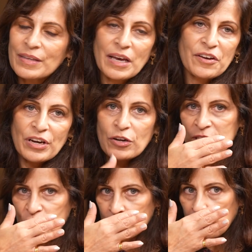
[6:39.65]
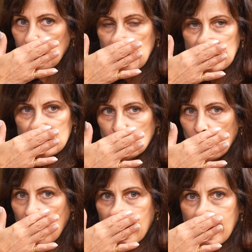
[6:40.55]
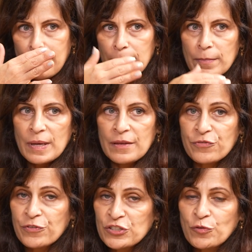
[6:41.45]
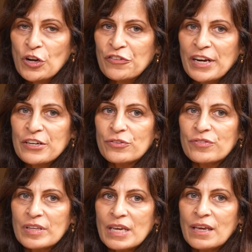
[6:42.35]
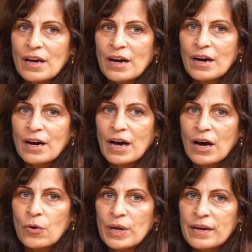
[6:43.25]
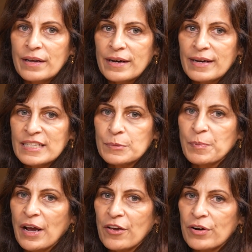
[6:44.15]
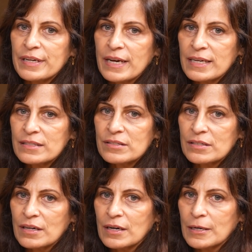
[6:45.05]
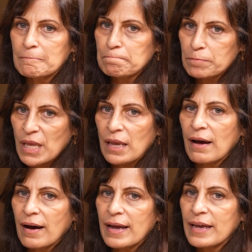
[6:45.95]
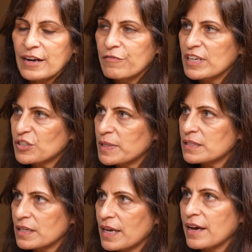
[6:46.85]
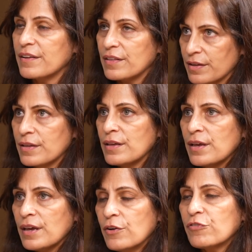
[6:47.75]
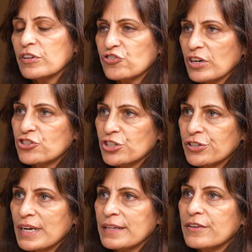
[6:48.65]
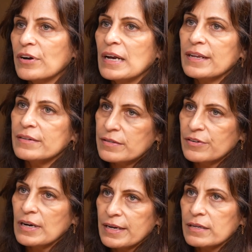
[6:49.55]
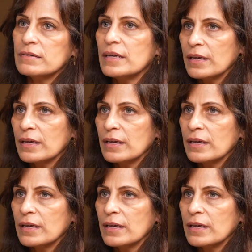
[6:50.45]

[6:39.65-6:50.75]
Yeah, great question. So it's first of all great to see how India has prioritized AI and investments in AI and the infrastructure and the related